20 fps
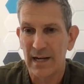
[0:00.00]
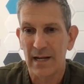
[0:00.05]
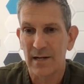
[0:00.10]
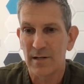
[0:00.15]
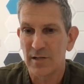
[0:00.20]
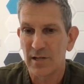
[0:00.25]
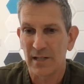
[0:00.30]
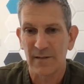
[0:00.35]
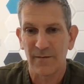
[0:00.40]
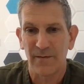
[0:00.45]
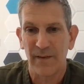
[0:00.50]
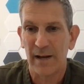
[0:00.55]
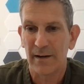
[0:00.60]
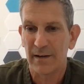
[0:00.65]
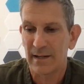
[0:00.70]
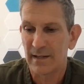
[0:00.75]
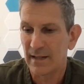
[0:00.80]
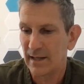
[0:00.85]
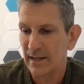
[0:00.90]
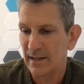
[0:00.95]
He had just
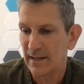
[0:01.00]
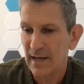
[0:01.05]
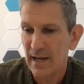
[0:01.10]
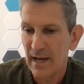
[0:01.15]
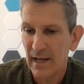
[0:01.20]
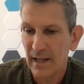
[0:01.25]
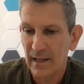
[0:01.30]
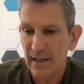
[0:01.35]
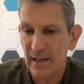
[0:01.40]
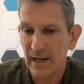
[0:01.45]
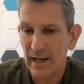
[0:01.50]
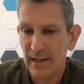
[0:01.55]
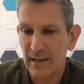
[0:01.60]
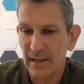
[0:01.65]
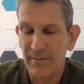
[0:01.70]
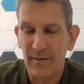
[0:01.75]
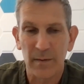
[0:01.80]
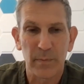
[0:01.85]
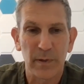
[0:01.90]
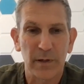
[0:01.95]
founded the
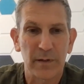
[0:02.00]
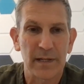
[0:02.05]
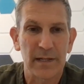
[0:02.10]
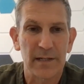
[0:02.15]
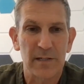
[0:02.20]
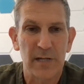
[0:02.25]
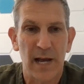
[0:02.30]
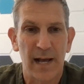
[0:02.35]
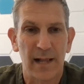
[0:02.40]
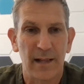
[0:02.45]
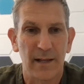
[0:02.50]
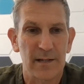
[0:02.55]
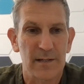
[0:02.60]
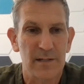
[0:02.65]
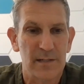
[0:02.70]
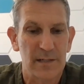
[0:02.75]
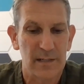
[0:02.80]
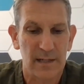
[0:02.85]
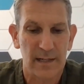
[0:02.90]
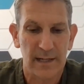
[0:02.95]
Living Building
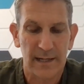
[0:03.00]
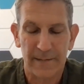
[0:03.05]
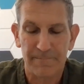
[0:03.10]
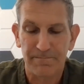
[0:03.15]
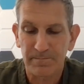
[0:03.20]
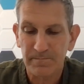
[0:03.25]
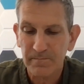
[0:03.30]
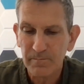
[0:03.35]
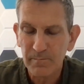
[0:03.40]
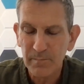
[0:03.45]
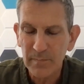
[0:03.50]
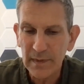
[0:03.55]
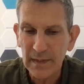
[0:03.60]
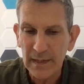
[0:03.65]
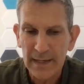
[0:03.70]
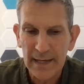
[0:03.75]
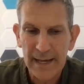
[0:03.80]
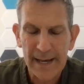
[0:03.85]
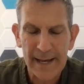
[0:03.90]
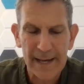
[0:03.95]
Challenge,
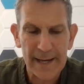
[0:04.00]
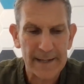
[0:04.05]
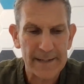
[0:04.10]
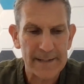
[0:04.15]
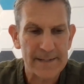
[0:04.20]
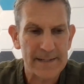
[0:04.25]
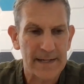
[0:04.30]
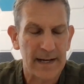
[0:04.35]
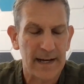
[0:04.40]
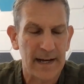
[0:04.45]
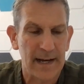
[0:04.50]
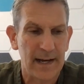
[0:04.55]
and